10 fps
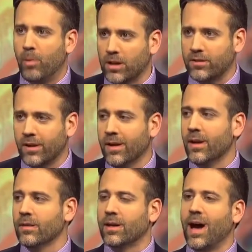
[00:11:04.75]
But
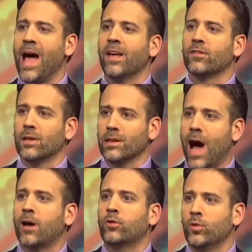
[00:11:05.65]
the guy is a
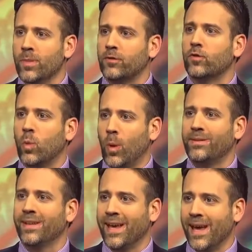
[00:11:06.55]
lock to miss
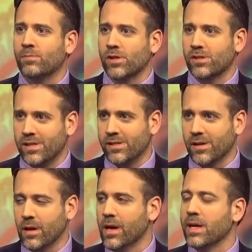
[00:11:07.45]
20 games a season.